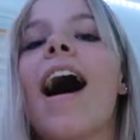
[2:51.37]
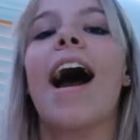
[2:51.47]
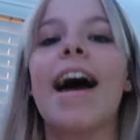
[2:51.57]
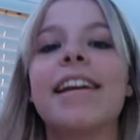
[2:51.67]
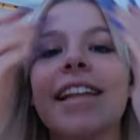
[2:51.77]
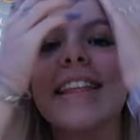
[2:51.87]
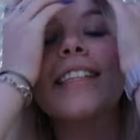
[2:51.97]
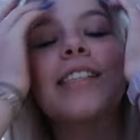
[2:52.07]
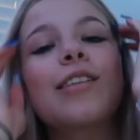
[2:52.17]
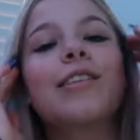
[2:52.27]
I had nothing
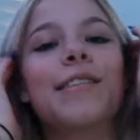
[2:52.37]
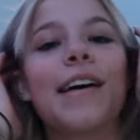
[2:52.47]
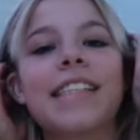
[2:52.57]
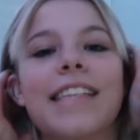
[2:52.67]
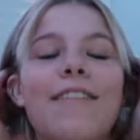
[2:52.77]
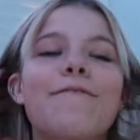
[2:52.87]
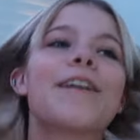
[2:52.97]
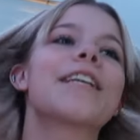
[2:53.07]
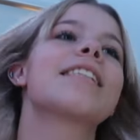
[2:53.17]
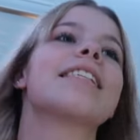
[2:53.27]
to do, so I started
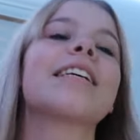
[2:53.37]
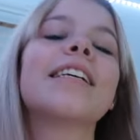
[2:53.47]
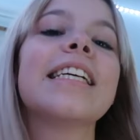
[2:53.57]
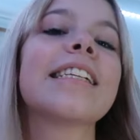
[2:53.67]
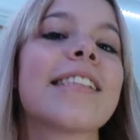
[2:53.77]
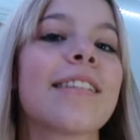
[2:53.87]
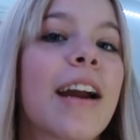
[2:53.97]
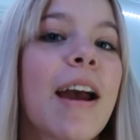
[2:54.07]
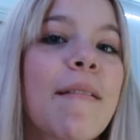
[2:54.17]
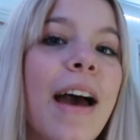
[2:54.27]
focusing on
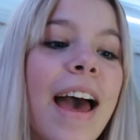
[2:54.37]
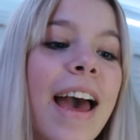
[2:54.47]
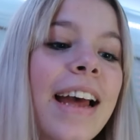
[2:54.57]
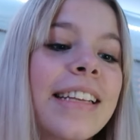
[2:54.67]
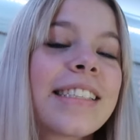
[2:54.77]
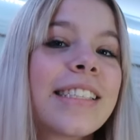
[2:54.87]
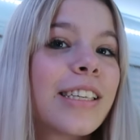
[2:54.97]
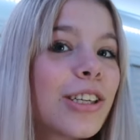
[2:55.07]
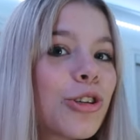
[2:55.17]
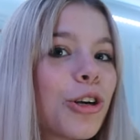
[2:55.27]
Instagram and
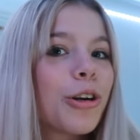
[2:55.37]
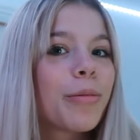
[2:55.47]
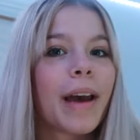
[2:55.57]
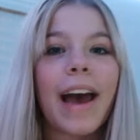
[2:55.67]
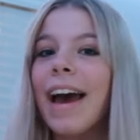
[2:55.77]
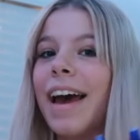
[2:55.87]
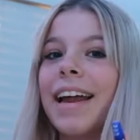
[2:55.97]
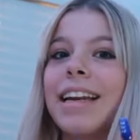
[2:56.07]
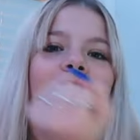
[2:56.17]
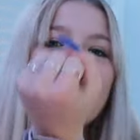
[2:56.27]
YouTube,
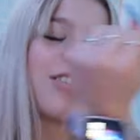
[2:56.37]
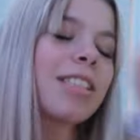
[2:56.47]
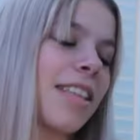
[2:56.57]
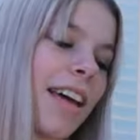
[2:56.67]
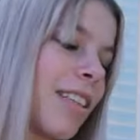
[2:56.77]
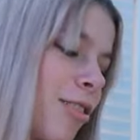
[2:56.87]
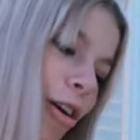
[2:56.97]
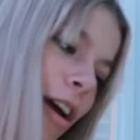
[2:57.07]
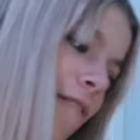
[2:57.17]
and I'm just starting to grow